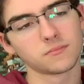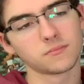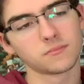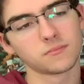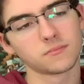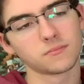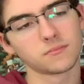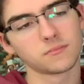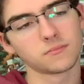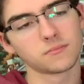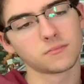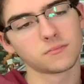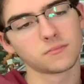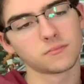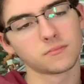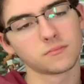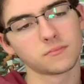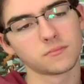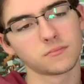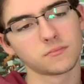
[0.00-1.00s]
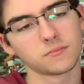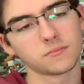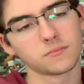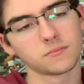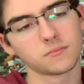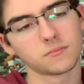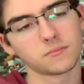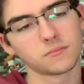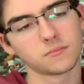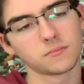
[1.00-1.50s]

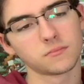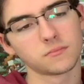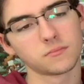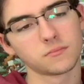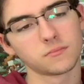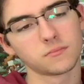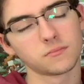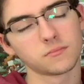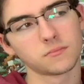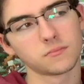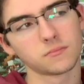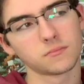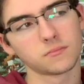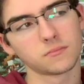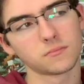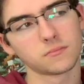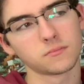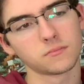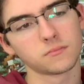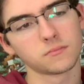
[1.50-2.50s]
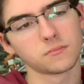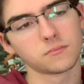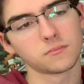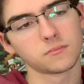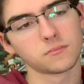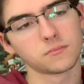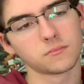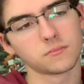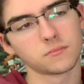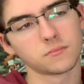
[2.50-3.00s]

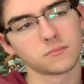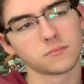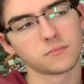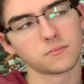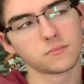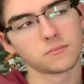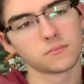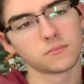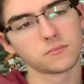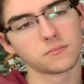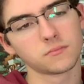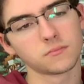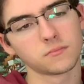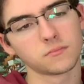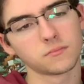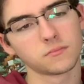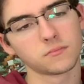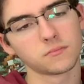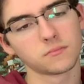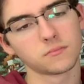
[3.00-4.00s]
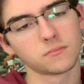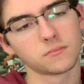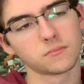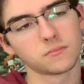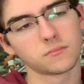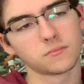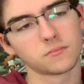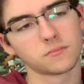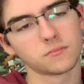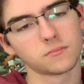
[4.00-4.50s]

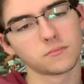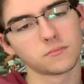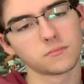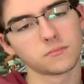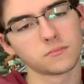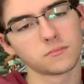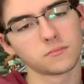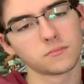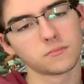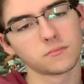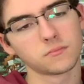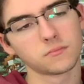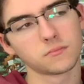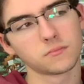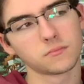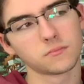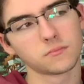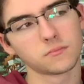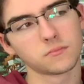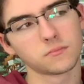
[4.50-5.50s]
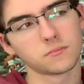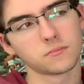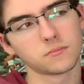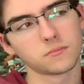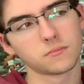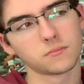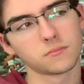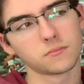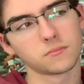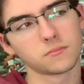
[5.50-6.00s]

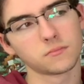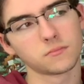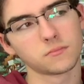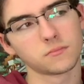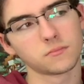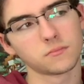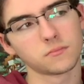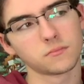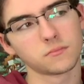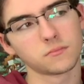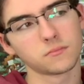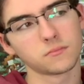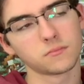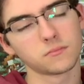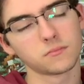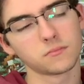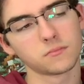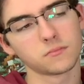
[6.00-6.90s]
[no speech]